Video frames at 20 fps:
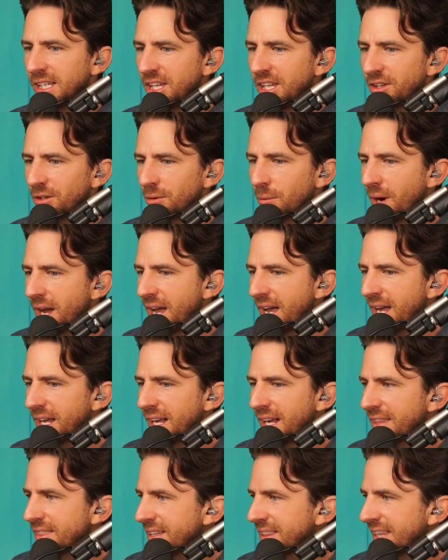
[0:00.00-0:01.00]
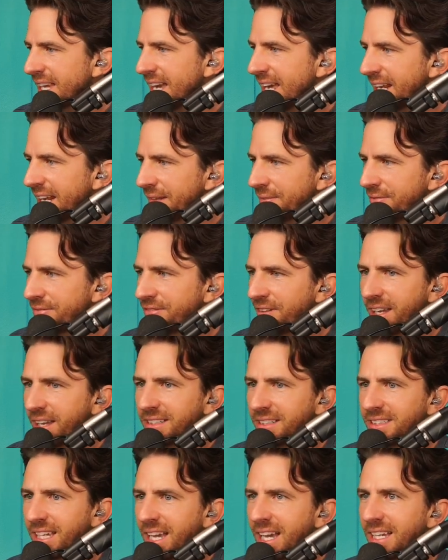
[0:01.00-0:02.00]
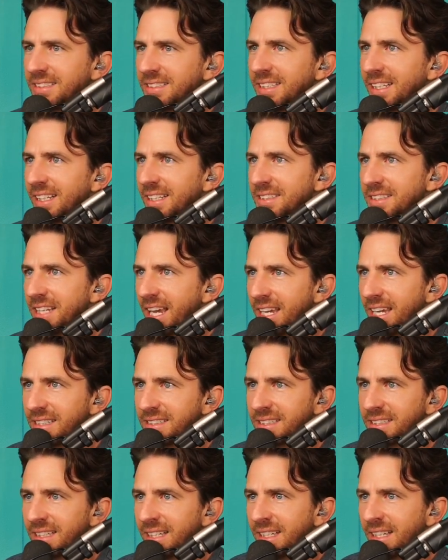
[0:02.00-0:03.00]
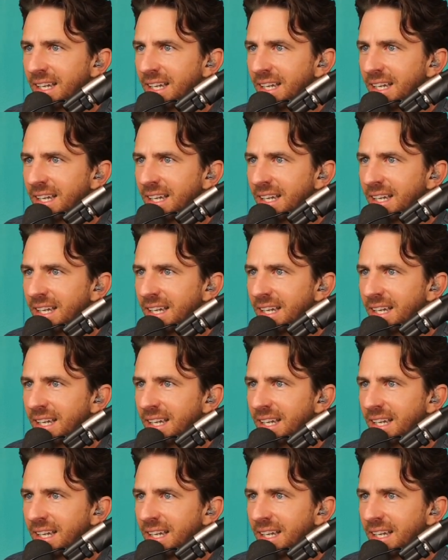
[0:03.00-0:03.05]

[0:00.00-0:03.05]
Either way, I thought they had a fantastic date.